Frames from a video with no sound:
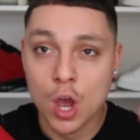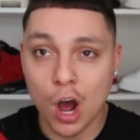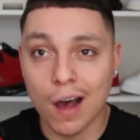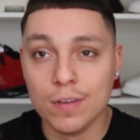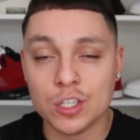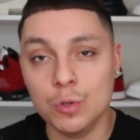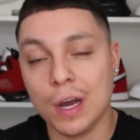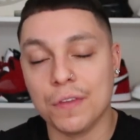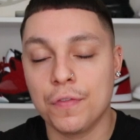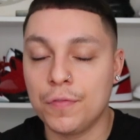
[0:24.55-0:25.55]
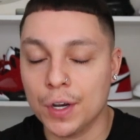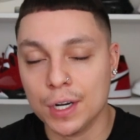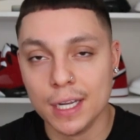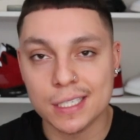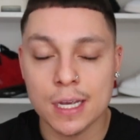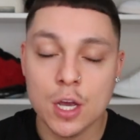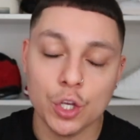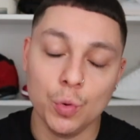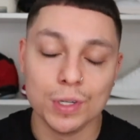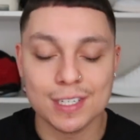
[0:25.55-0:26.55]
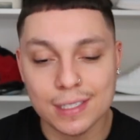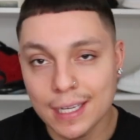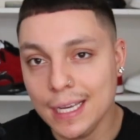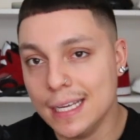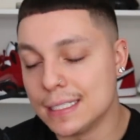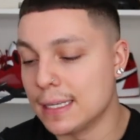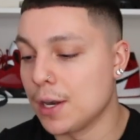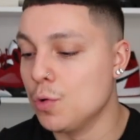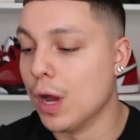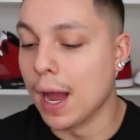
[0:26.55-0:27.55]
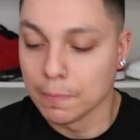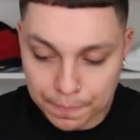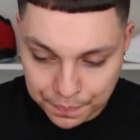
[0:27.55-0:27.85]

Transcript: Obviously, you got the Fearless, you went C's, and then you got